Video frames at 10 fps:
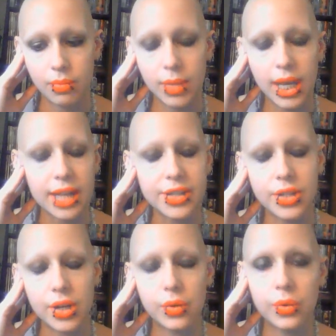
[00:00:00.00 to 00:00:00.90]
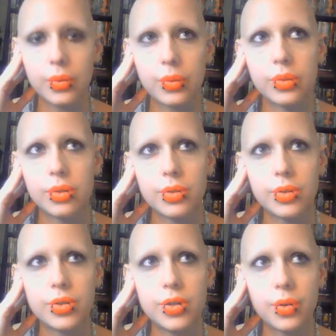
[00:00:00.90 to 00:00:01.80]
Yeah, so
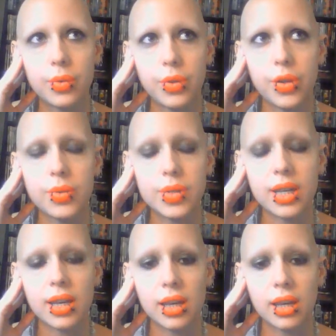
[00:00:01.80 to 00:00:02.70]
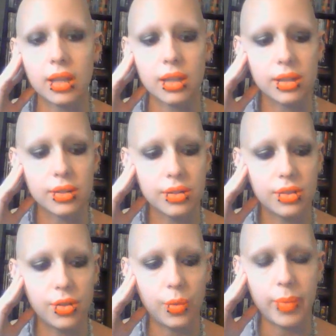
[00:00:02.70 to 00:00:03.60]
using
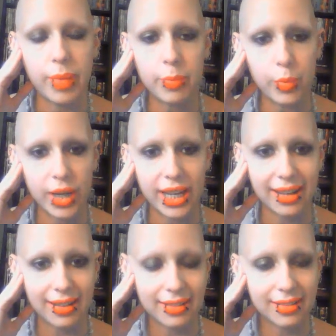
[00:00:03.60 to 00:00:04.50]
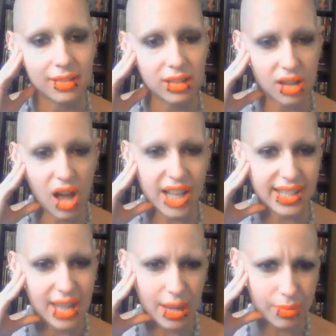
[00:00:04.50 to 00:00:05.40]
the whipping boy
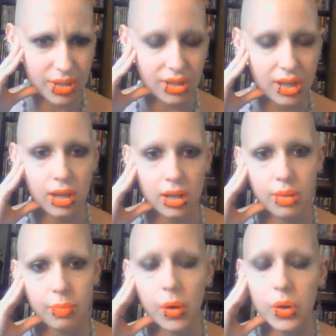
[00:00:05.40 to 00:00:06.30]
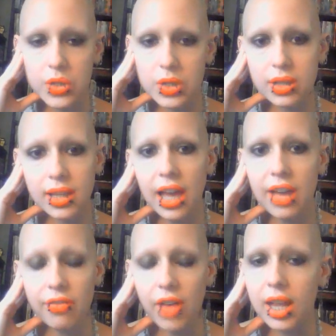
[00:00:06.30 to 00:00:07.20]
concept, personally,
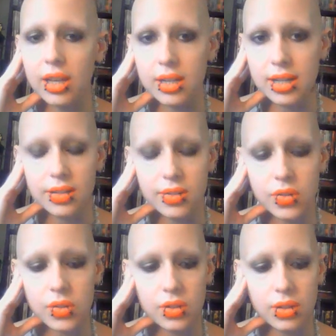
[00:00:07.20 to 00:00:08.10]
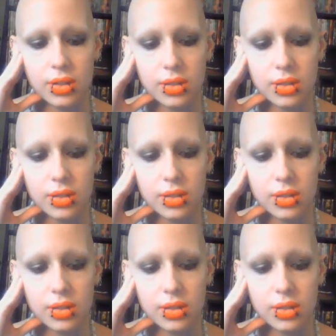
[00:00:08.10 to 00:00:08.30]
I find is